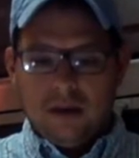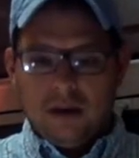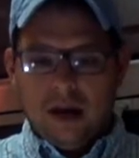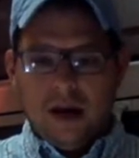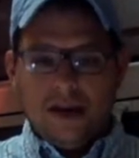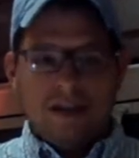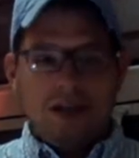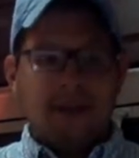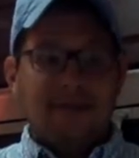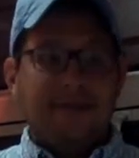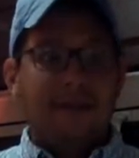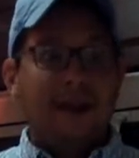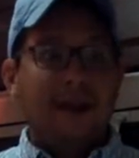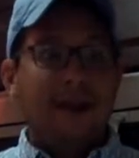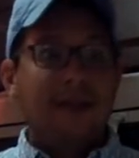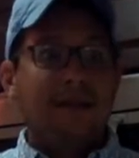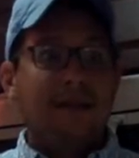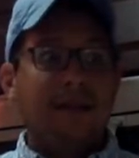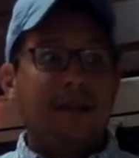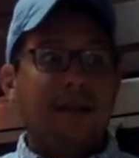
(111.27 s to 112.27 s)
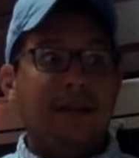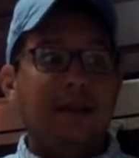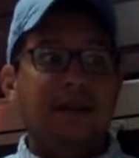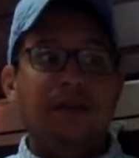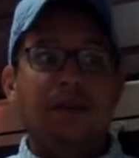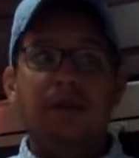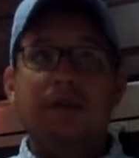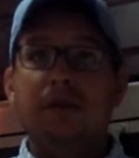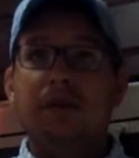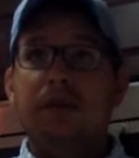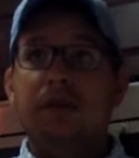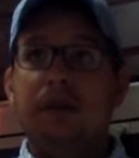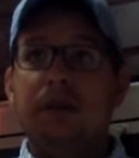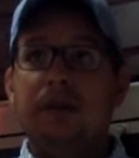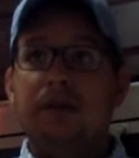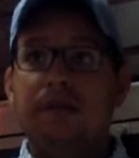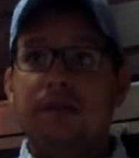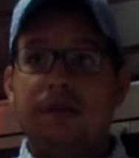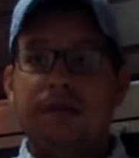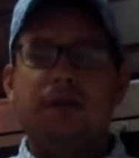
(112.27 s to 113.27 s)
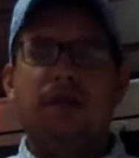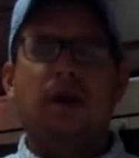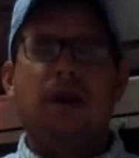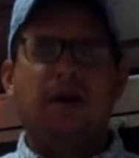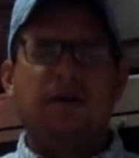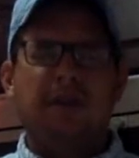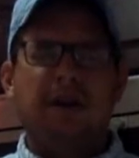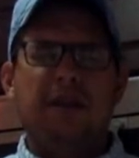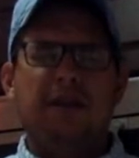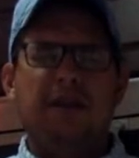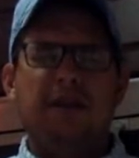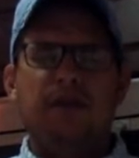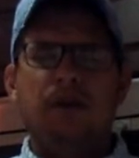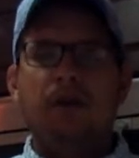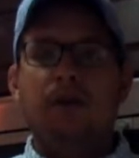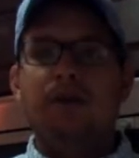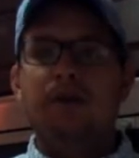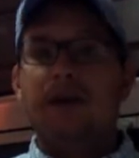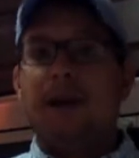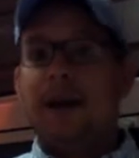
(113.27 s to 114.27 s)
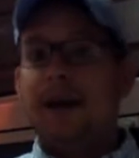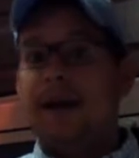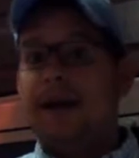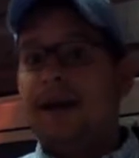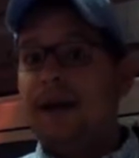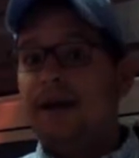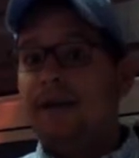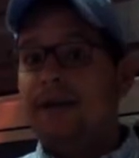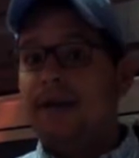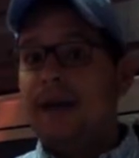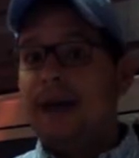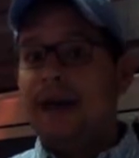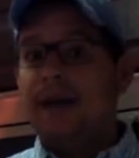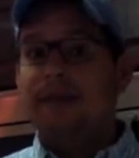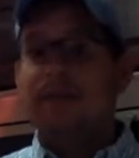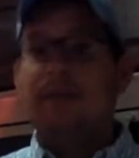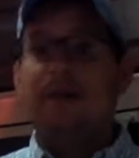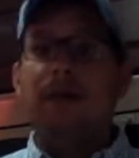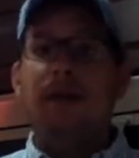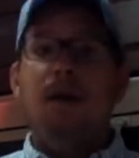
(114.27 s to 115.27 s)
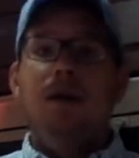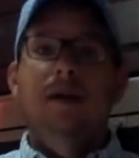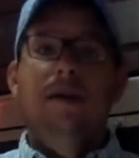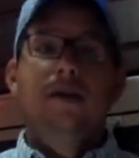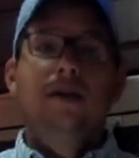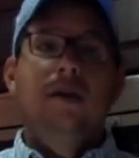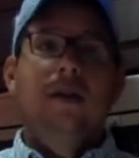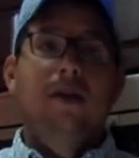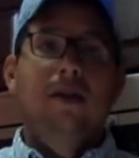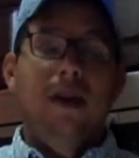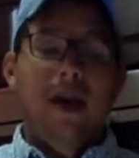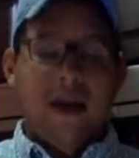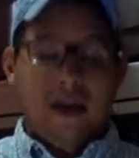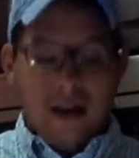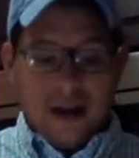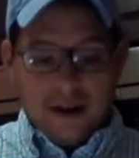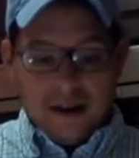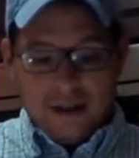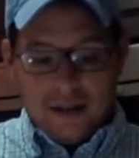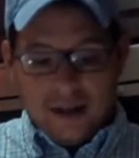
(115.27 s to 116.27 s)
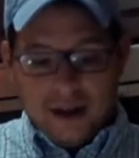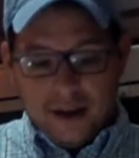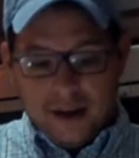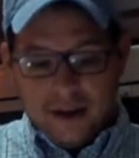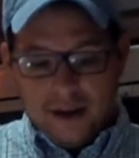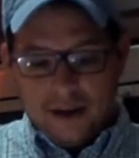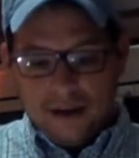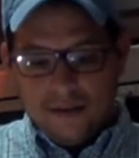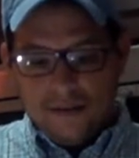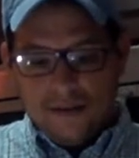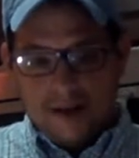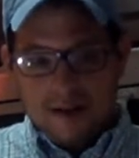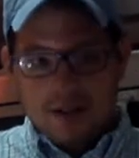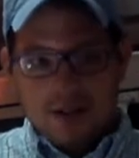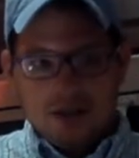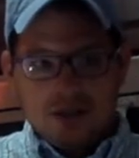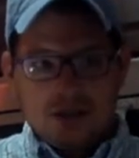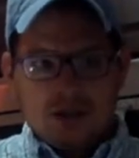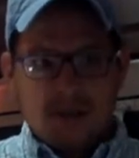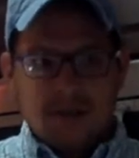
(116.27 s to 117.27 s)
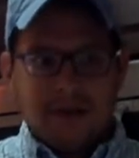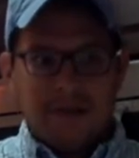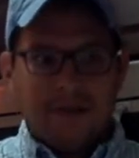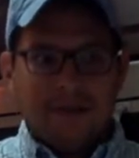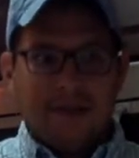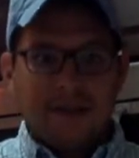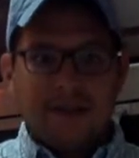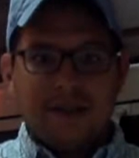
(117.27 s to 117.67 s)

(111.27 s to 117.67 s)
identify the things that they're talking about in this course, eye contact, that kind of thing. If I